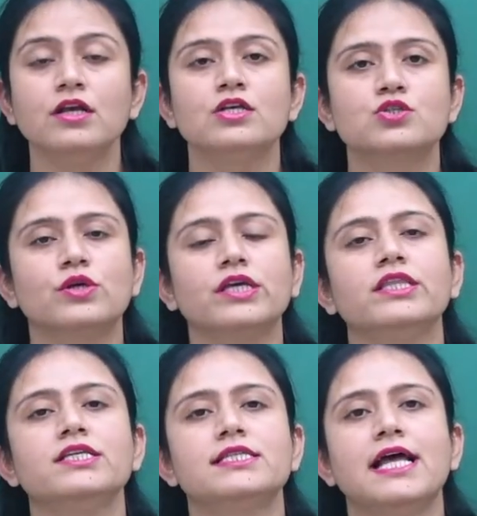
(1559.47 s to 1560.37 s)
So in
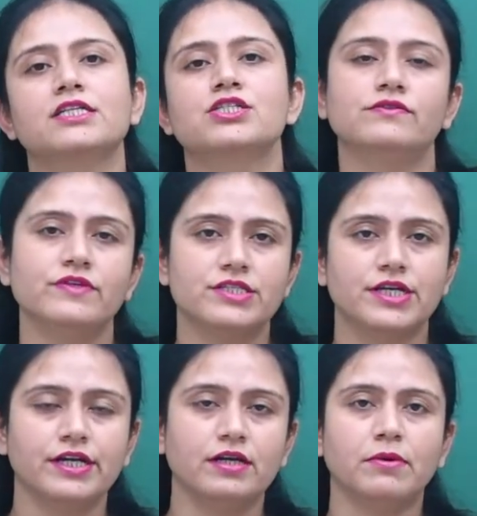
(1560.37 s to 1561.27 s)
this lecture we
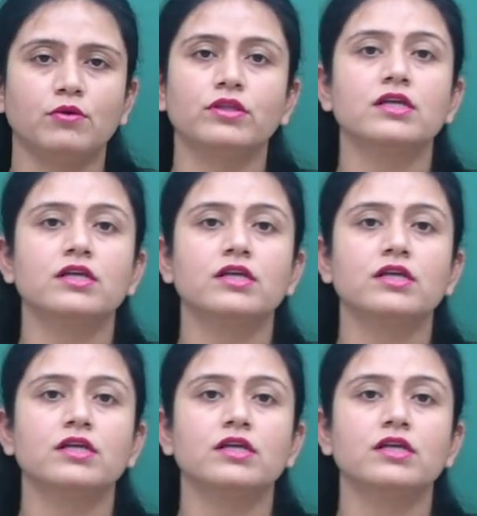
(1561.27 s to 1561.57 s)
studied about the